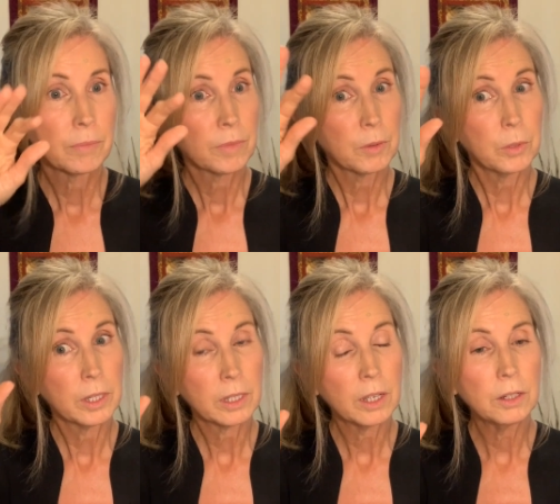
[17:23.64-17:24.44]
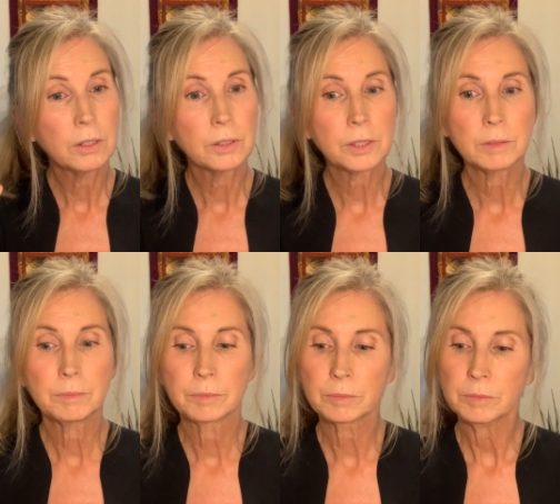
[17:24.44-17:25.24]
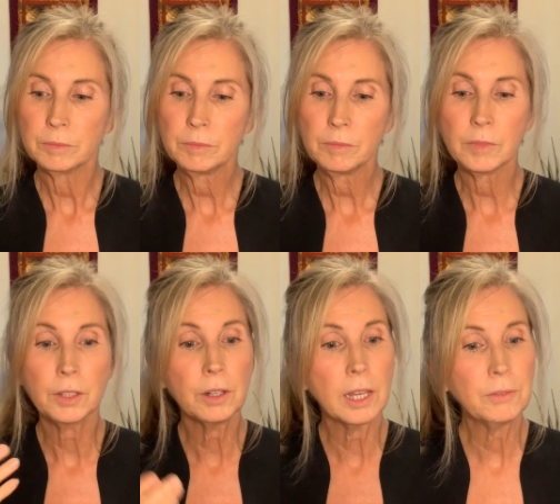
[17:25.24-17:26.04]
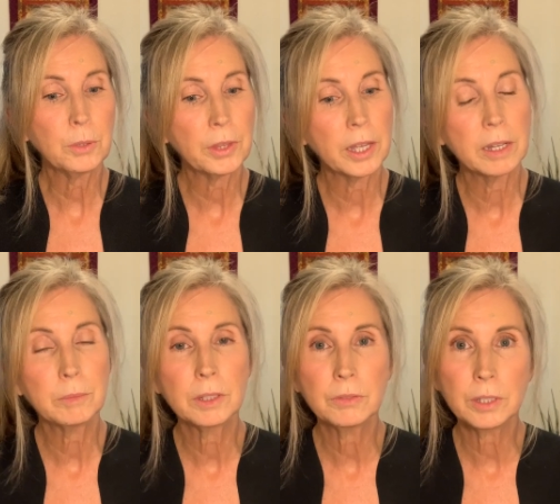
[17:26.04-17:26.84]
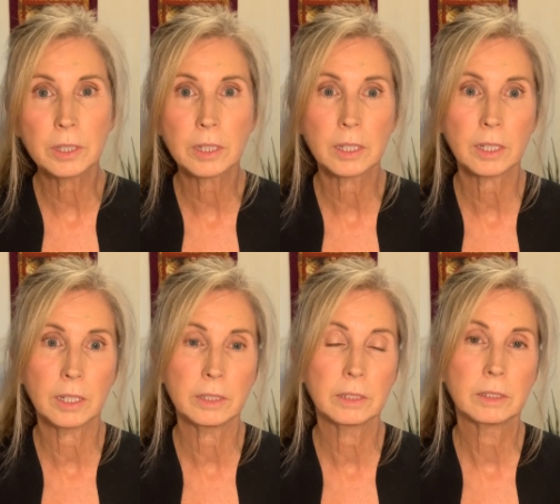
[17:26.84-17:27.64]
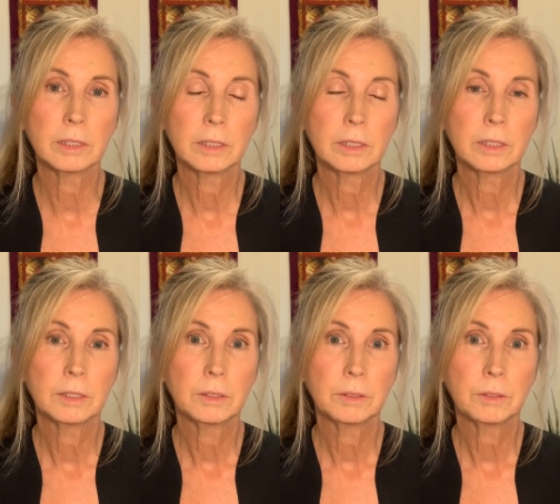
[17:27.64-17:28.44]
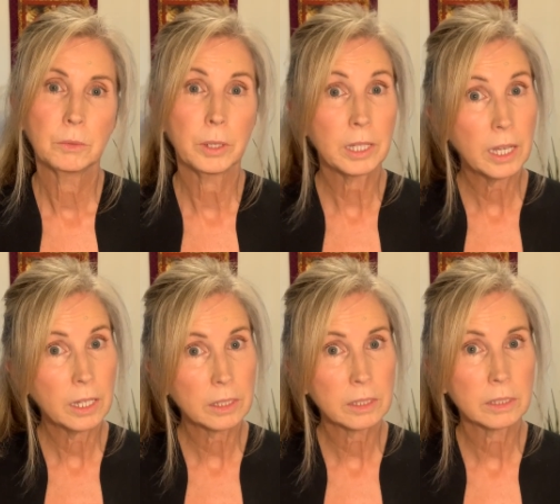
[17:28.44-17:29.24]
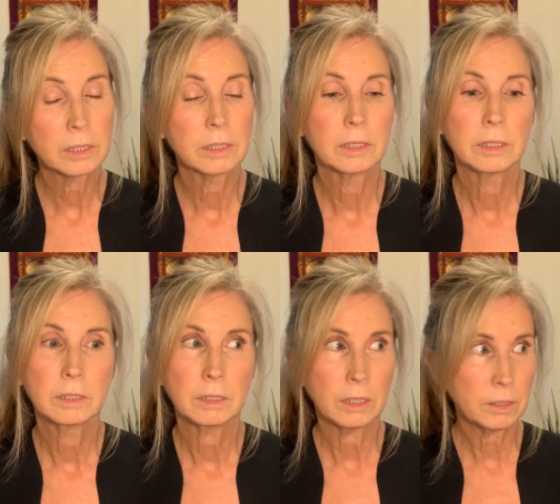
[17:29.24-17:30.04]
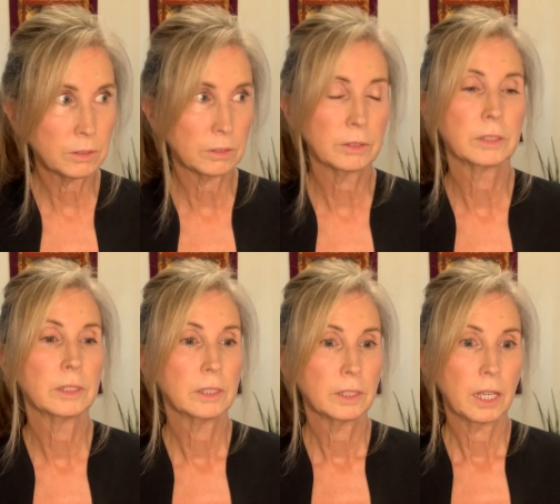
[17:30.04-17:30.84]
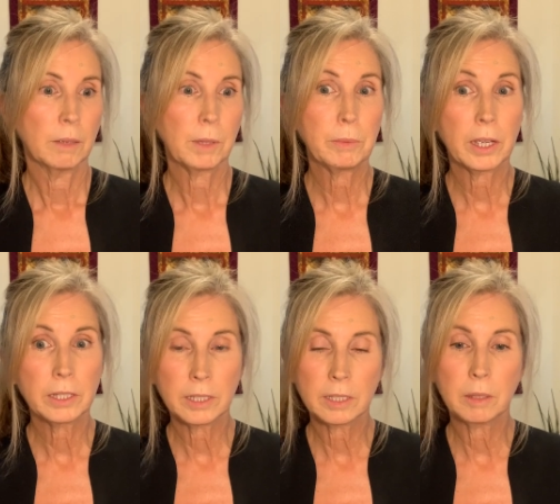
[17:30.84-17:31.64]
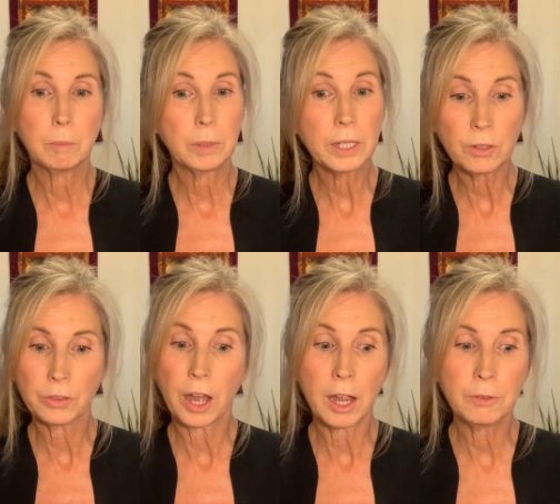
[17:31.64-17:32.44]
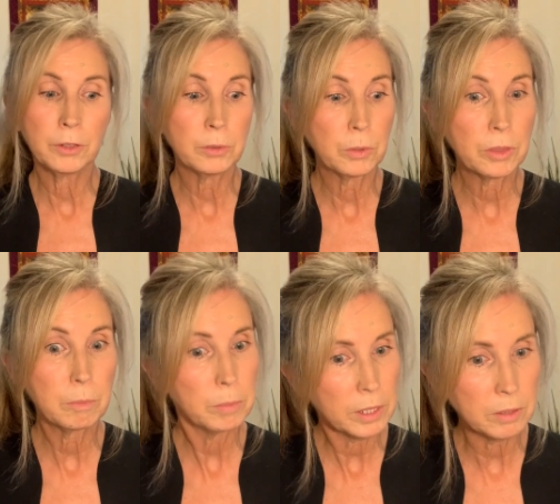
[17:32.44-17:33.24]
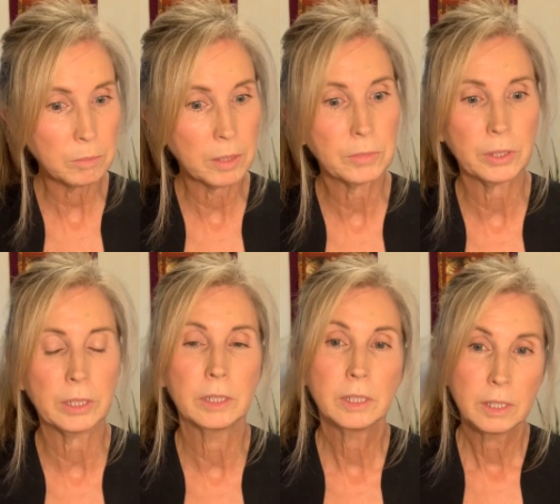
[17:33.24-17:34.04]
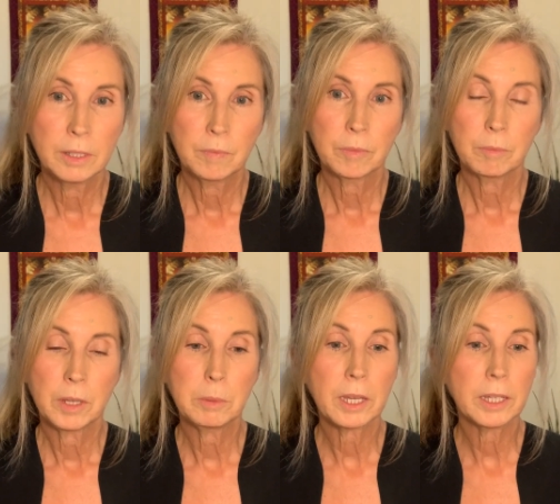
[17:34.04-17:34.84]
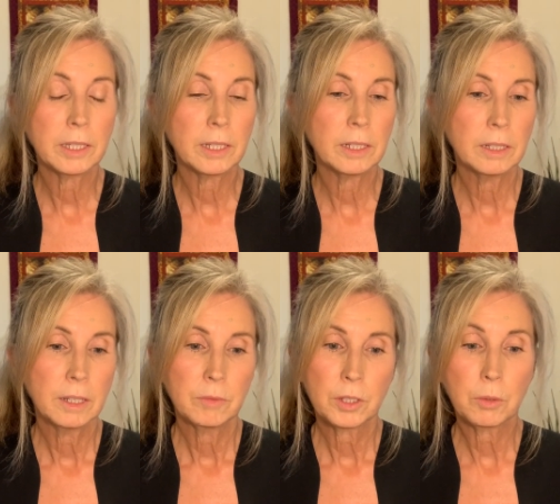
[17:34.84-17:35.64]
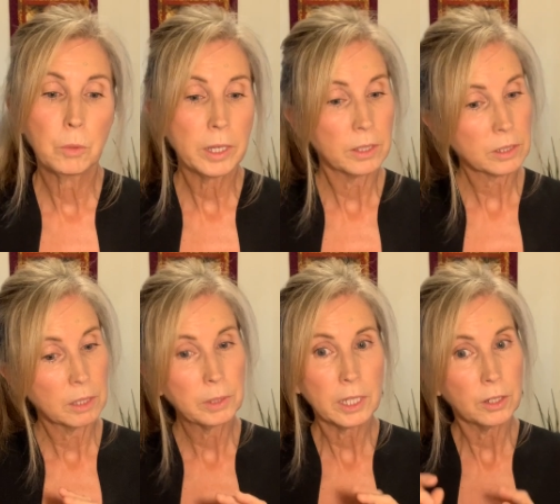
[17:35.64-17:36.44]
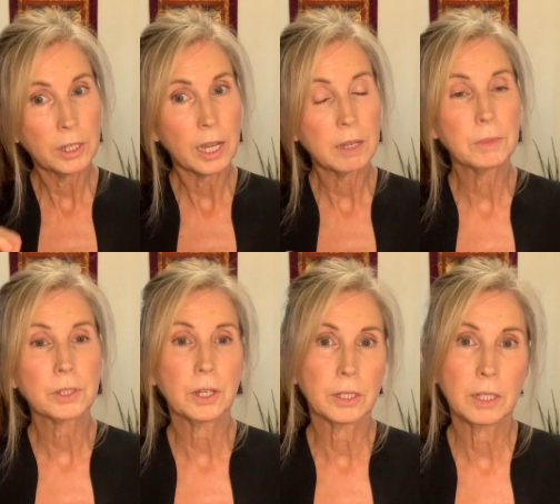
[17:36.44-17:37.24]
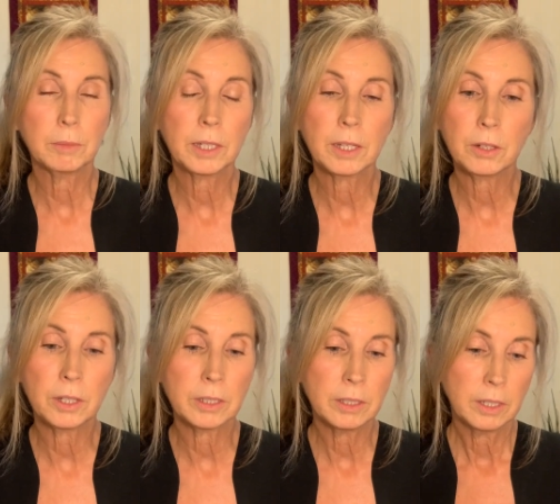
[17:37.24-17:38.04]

when it goes, you're left with that empty feeling again. What next? Oh, maybe I needed the iPhone with the bigger memory. Maybe I need, what else? Let me get on Amazon. Let me get on,